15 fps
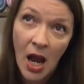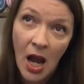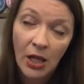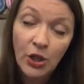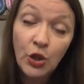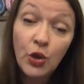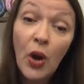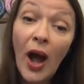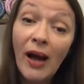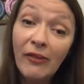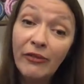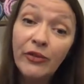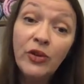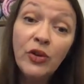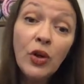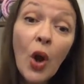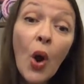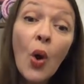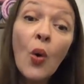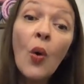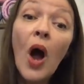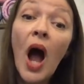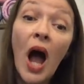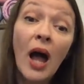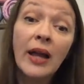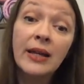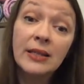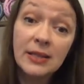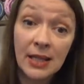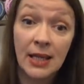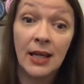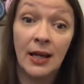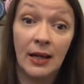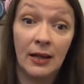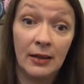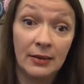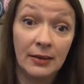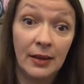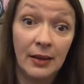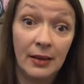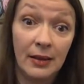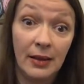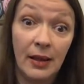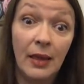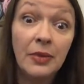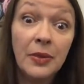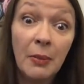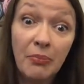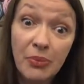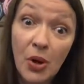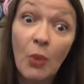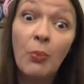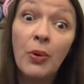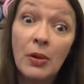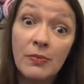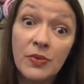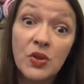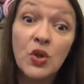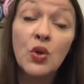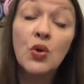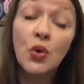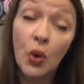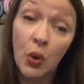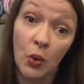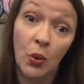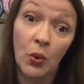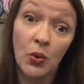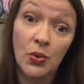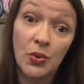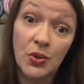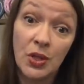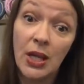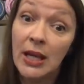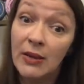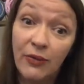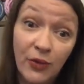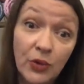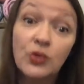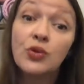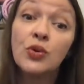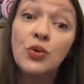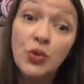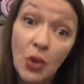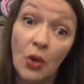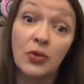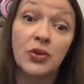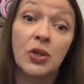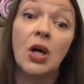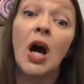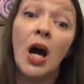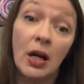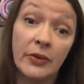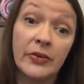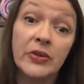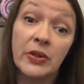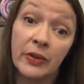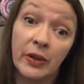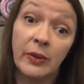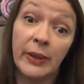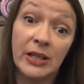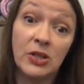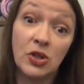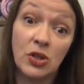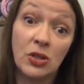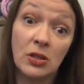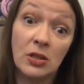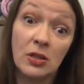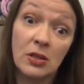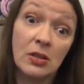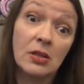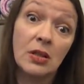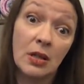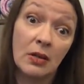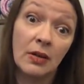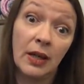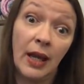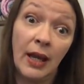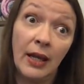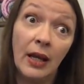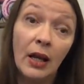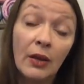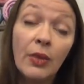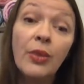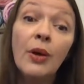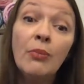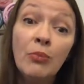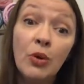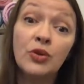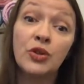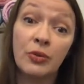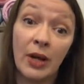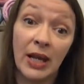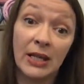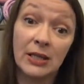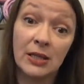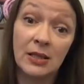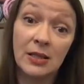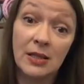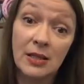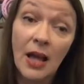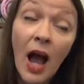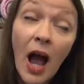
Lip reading: You have no idea the problems you cause if you do not answer the questions. Okay, the moderators